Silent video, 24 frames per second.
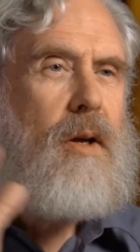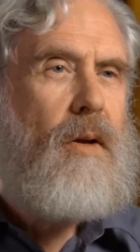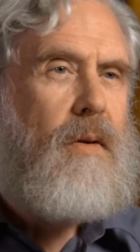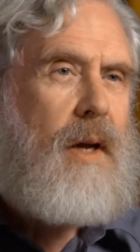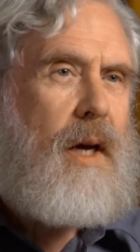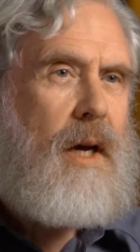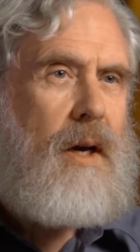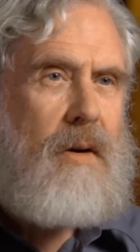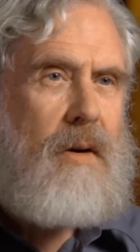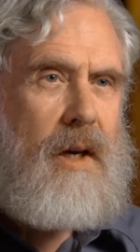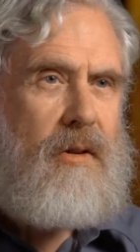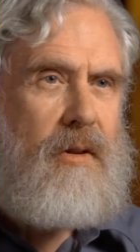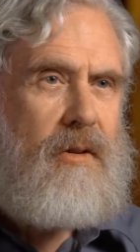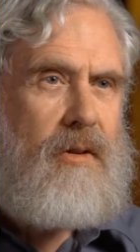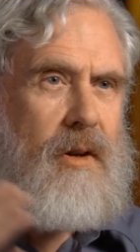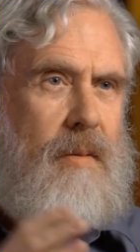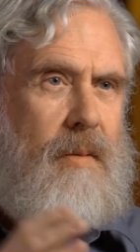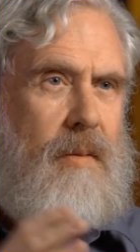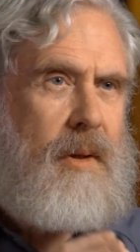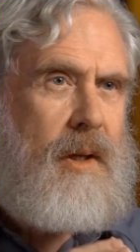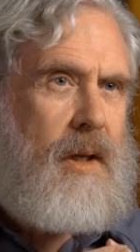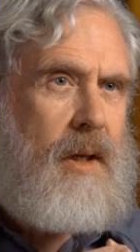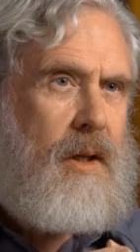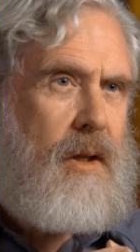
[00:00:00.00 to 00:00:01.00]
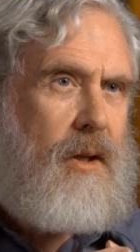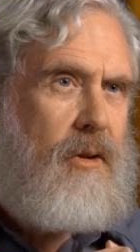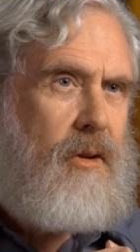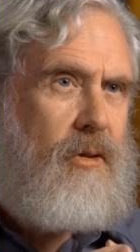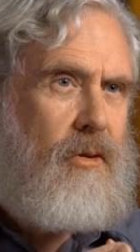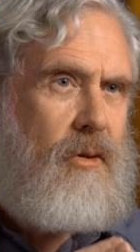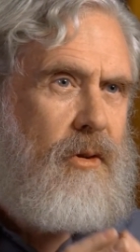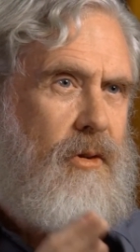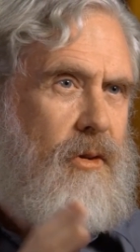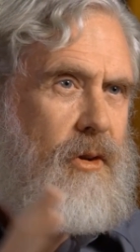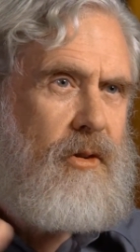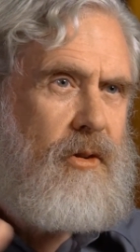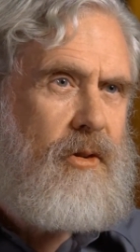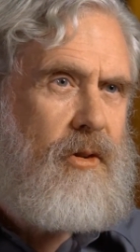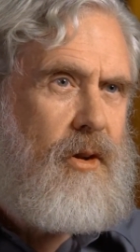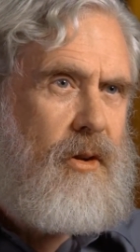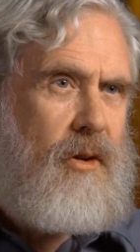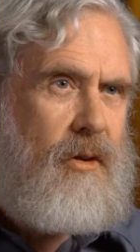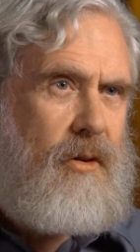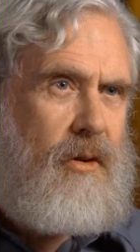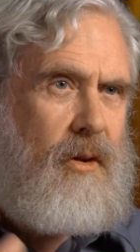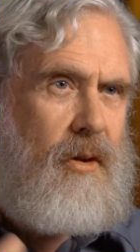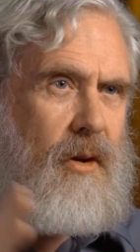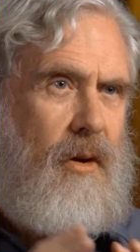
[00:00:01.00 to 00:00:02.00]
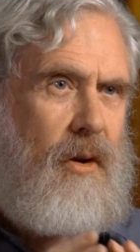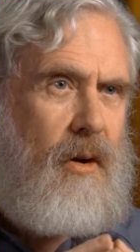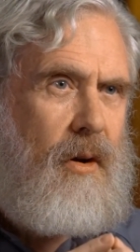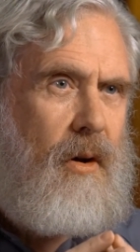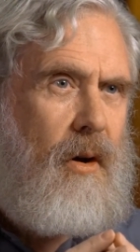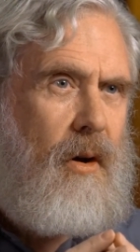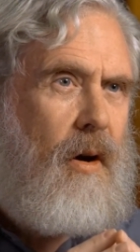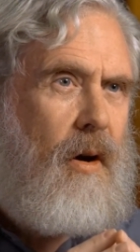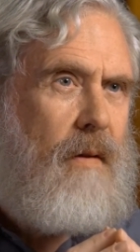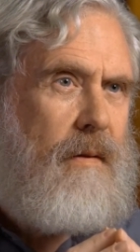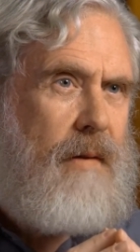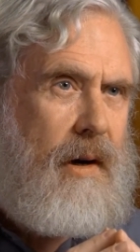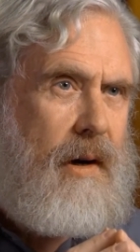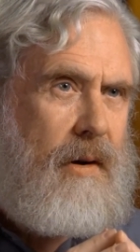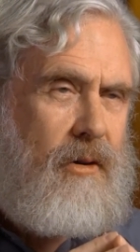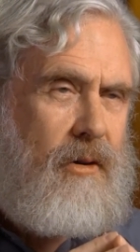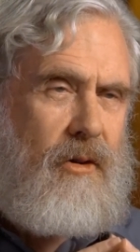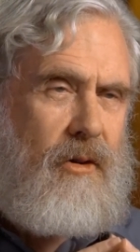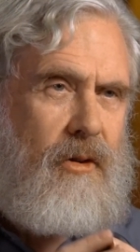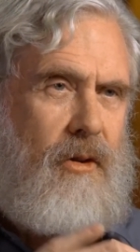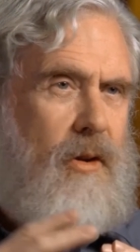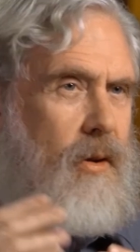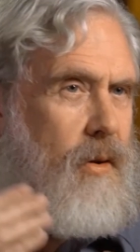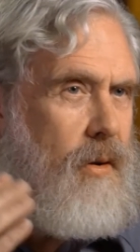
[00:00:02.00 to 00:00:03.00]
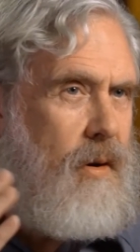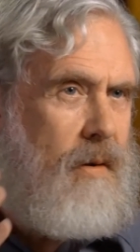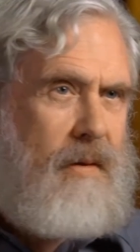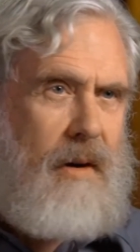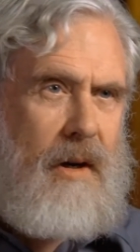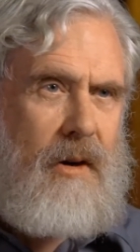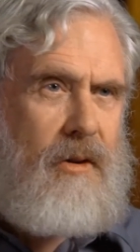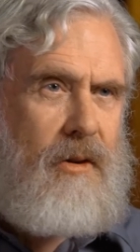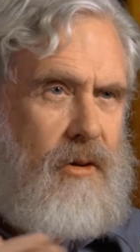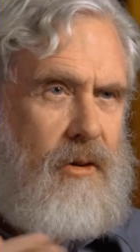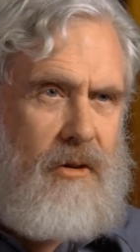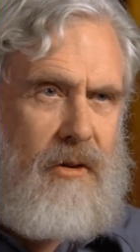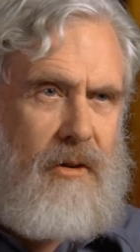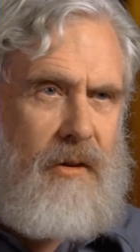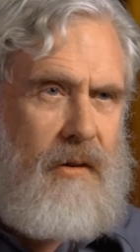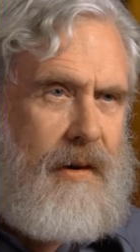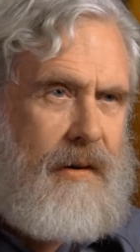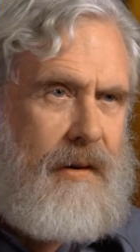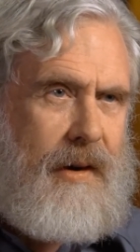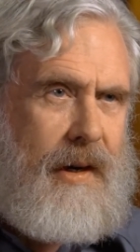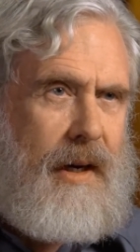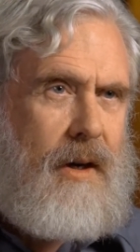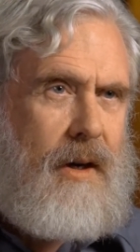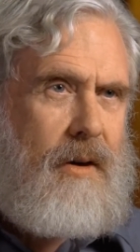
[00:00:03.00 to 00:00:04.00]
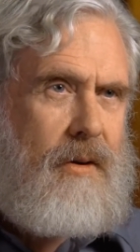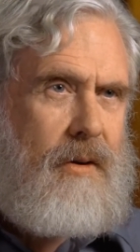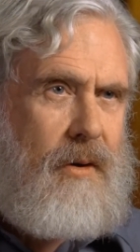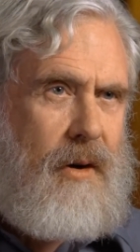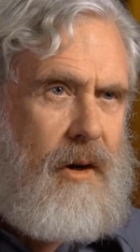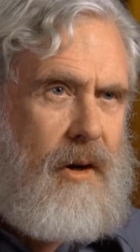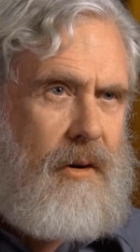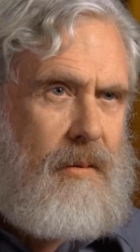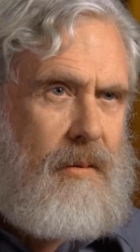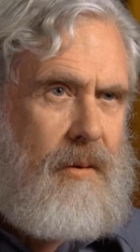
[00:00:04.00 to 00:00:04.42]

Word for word: now get something that's resistant to all viruses, including viruses you never characterized